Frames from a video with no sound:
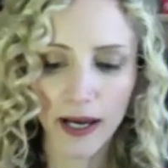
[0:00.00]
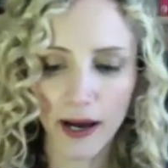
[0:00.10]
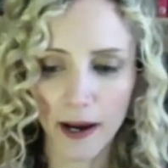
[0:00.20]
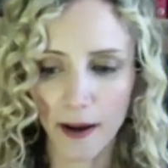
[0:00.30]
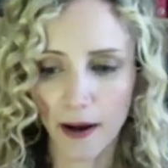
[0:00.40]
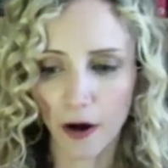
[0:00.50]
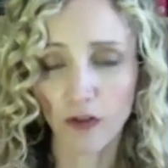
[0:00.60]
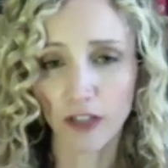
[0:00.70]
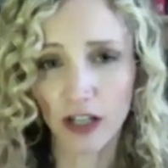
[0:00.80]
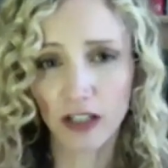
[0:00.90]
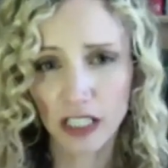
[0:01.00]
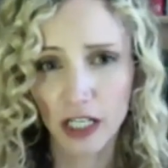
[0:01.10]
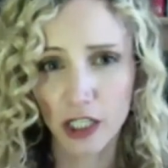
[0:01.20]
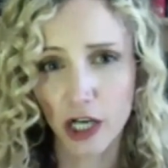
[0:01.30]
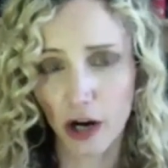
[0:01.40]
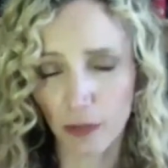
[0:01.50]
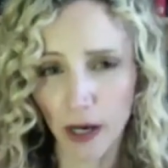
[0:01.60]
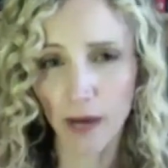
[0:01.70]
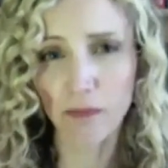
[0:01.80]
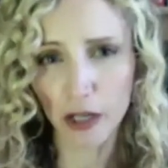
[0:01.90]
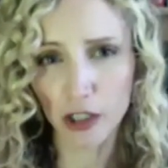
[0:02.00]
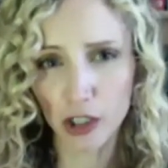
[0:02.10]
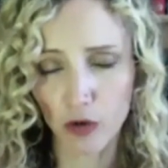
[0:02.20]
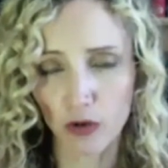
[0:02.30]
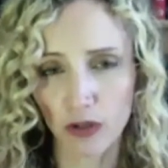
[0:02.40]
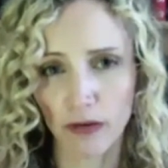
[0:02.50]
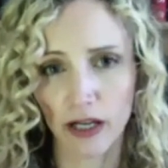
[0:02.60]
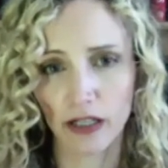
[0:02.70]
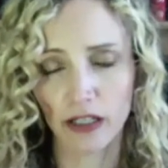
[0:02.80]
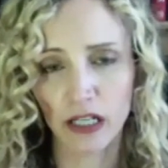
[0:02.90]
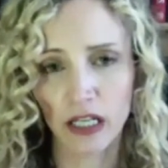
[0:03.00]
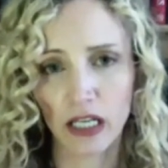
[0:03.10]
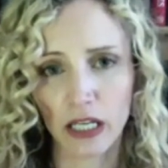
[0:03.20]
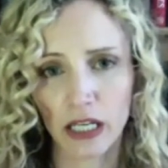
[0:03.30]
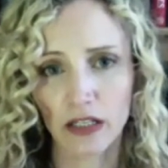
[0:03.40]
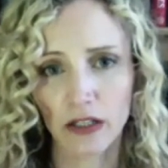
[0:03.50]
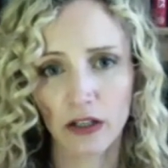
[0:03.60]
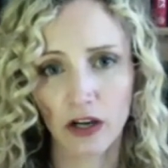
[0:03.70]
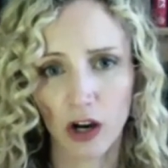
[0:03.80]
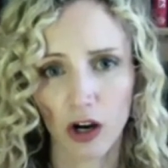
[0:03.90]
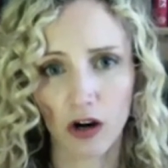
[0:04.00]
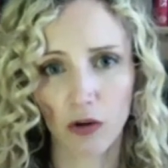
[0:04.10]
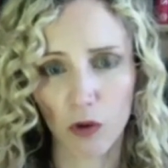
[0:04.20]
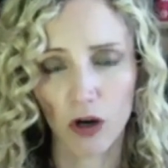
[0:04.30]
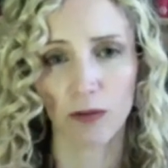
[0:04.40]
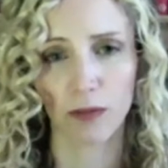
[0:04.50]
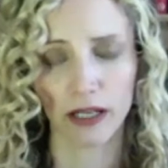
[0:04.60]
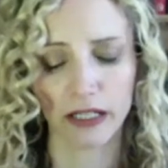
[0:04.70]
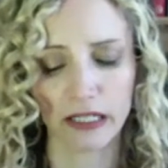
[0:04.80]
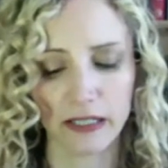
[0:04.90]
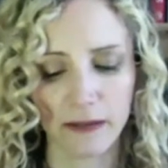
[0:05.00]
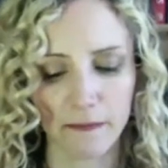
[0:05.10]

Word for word: uh, of a young teenage girl by a much older man in her workplace.